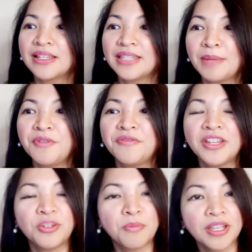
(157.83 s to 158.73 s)
some of
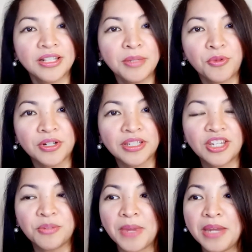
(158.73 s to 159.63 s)
which monthly
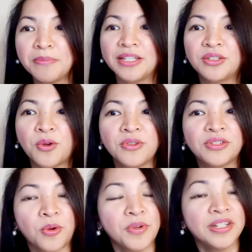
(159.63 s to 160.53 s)
mortgage payment goes
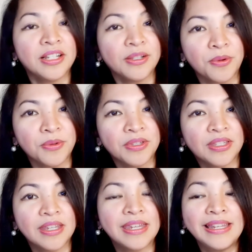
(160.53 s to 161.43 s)
toward the loan's
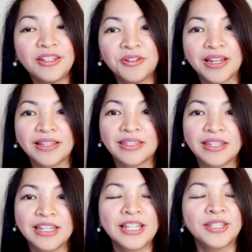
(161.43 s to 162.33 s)
interest.
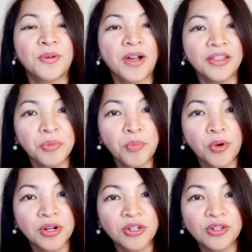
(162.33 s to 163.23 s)
So other
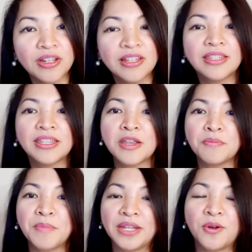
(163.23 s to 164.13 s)
portions
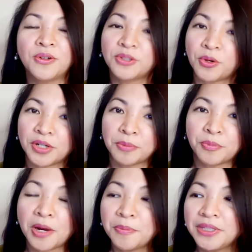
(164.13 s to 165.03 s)
may go toward
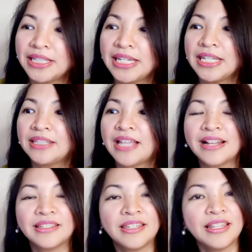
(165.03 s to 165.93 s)
property,
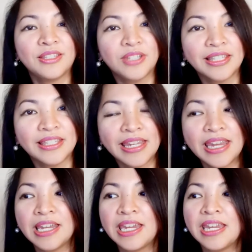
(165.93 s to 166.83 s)
taxes to the
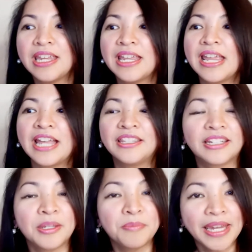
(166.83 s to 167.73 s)
city, and the
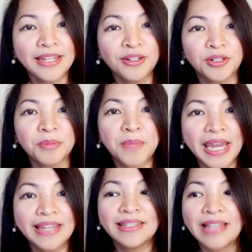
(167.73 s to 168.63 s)
remainder
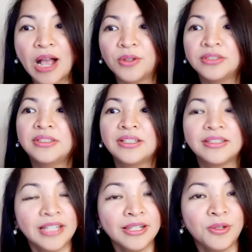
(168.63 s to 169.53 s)
pays down
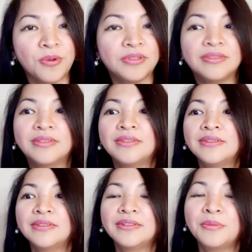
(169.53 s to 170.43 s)
the loan
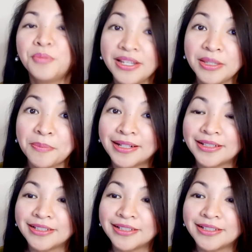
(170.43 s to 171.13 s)
principal.